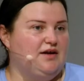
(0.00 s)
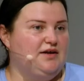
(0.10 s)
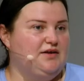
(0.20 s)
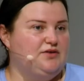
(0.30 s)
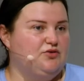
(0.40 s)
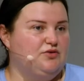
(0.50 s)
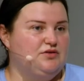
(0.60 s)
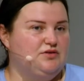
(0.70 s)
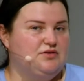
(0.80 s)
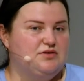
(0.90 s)
I
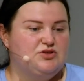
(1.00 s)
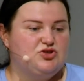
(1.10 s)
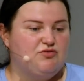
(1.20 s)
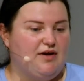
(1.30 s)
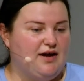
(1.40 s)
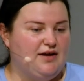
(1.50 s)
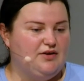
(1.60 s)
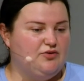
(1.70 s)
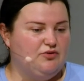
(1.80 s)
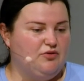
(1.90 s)
don't uh, try,
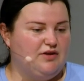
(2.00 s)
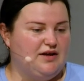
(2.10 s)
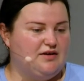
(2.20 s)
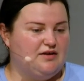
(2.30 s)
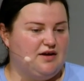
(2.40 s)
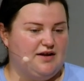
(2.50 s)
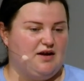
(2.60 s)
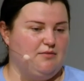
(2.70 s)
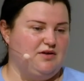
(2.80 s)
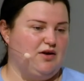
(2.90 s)
you know, like uh, I
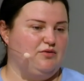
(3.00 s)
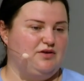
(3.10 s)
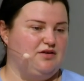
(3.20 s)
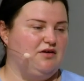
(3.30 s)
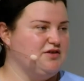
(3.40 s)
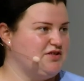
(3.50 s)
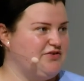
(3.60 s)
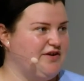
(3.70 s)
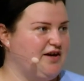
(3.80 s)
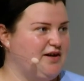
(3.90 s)
come now in
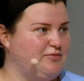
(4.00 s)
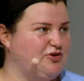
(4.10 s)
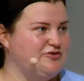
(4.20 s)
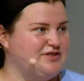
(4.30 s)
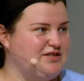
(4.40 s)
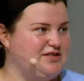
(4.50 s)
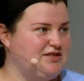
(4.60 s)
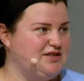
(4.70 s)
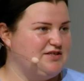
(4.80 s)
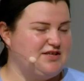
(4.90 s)
Austria, I'm in your
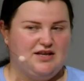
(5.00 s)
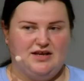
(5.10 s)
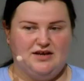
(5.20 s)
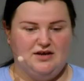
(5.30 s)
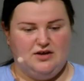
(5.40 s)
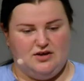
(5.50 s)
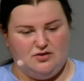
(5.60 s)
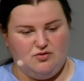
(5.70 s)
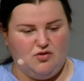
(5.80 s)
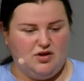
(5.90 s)
city and say like,
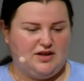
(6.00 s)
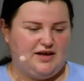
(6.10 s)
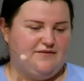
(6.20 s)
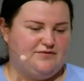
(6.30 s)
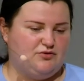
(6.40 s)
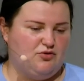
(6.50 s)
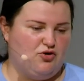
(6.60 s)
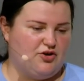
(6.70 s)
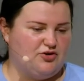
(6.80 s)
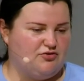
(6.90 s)
you all have to
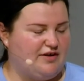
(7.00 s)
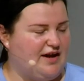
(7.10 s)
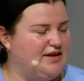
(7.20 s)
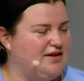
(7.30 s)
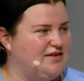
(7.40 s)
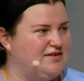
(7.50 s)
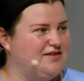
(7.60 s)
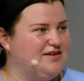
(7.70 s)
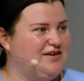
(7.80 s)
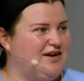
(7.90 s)
learn Ukrainian.
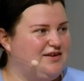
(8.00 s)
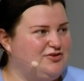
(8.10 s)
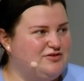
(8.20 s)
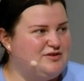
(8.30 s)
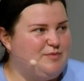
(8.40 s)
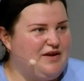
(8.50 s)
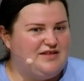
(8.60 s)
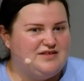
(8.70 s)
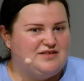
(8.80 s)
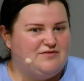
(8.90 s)
I don't
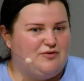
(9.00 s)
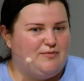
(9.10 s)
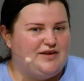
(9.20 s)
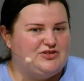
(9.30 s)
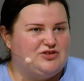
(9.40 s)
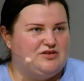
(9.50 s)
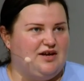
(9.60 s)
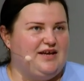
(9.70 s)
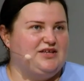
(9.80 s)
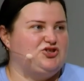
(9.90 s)
spread this information.
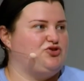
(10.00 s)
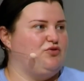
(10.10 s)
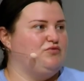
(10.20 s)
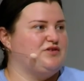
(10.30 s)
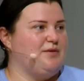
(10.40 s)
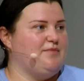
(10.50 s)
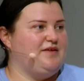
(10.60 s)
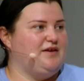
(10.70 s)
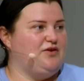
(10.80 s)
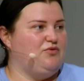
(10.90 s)
I can show
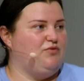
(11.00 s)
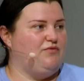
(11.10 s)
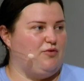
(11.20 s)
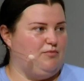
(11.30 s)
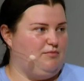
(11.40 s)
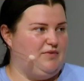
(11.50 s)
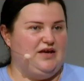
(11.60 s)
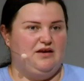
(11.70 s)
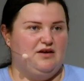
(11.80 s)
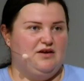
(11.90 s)
something you from
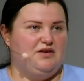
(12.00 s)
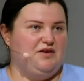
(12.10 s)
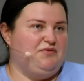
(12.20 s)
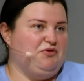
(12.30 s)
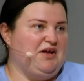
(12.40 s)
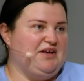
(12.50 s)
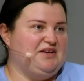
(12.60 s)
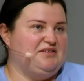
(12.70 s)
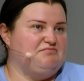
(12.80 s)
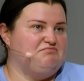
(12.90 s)
me. If you
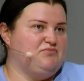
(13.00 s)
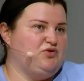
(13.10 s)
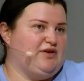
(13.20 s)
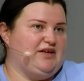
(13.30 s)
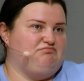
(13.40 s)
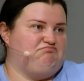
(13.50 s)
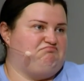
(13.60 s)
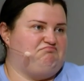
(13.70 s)
like it, you can